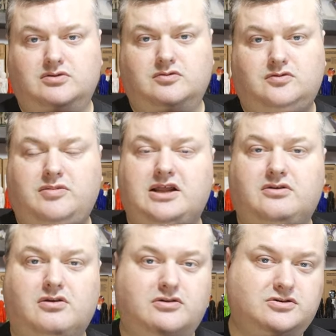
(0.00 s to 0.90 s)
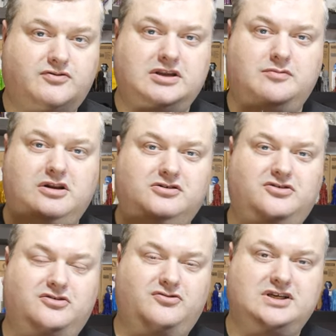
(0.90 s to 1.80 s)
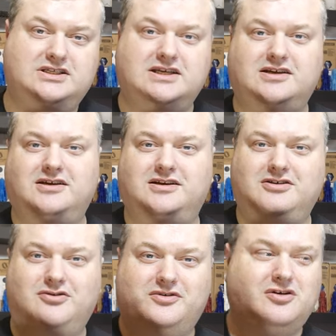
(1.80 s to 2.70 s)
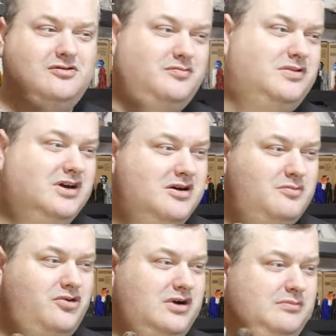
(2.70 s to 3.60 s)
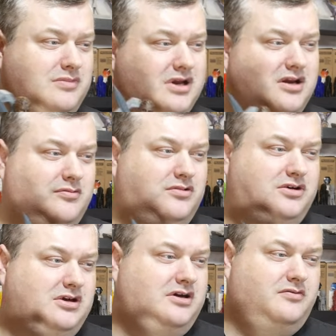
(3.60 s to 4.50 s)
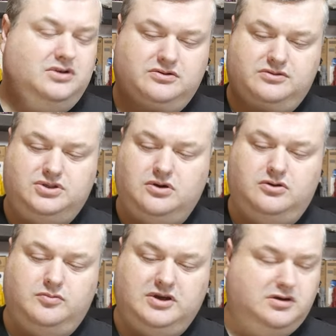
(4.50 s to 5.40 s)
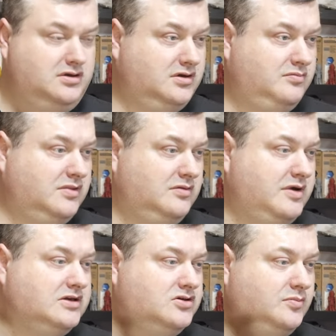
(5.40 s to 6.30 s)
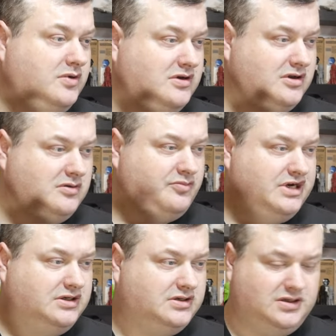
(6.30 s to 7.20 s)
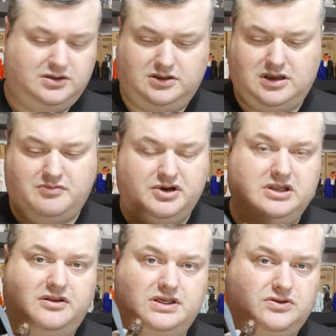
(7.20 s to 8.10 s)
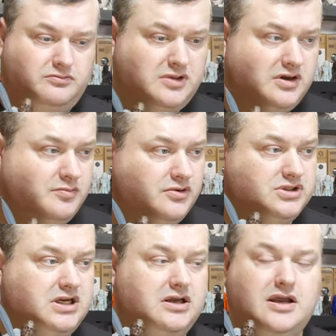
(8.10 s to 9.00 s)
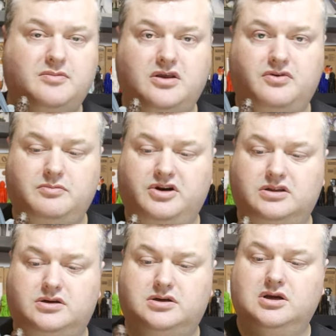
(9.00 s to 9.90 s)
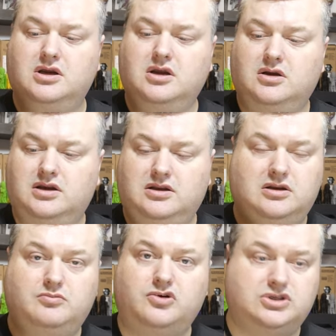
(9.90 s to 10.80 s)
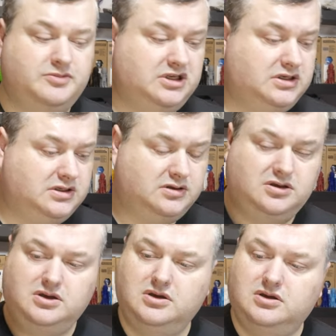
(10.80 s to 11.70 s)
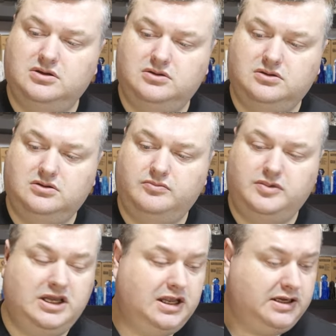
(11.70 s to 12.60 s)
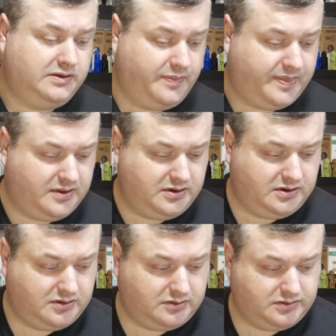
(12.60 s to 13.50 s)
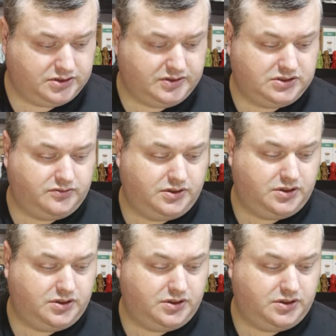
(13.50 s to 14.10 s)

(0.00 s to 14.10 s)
plant all those 20 million trees in the overall program. But I want to show you my paint job on print. I printed this on my Prusa MK3 printer in Prusament PLA. I'm gonna switch over